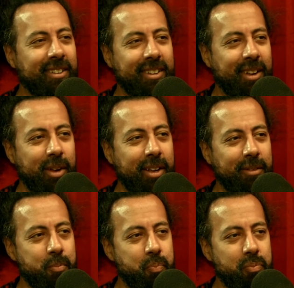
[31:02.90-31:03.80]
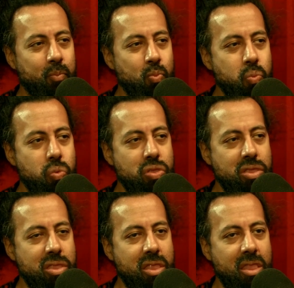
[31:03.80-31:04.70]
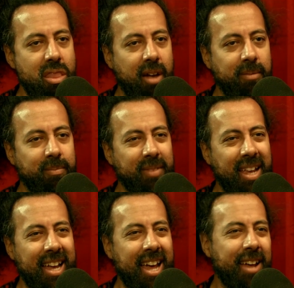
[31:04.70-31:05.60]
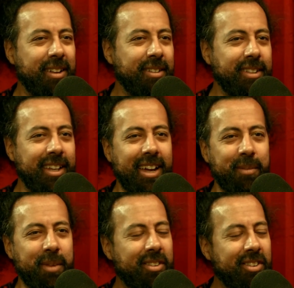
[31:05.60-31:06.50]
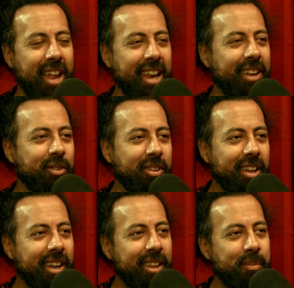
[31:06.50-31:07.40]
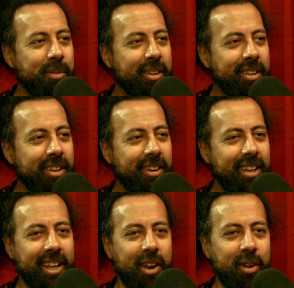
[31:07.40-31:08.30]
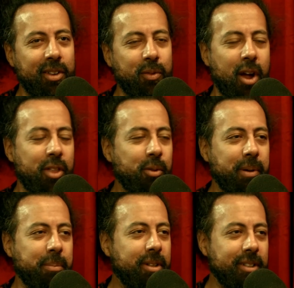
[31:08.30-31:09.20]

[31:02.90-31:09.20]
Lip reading: No tattoos. You don't want that's a goal of yours. Yeah, I'm just not interested in them. It's for other people.